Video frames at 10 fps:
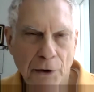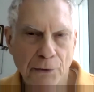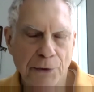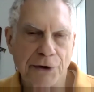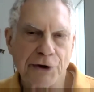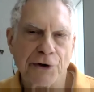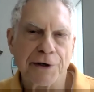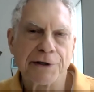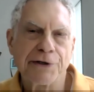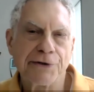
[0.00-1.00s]

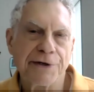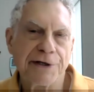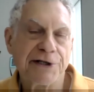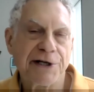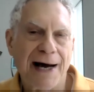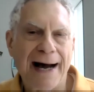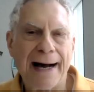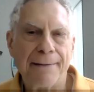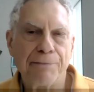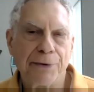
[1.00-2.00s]
Returning to the
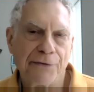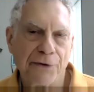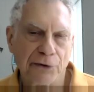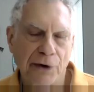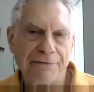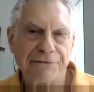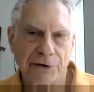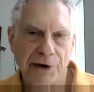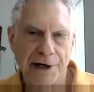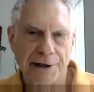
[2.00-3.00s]
top of the left
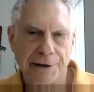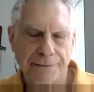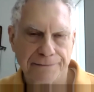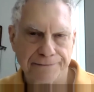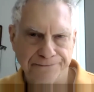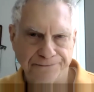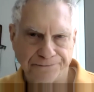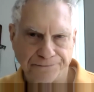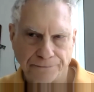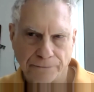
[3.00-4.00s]
leg,
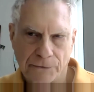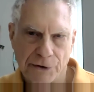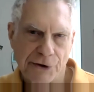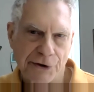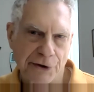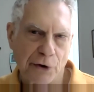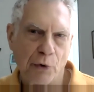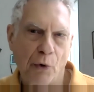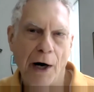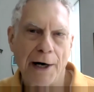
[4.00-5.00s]
just the
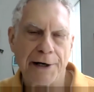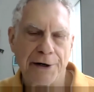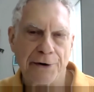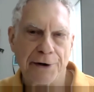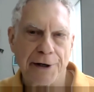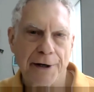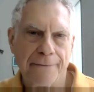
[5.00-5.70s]
quad area.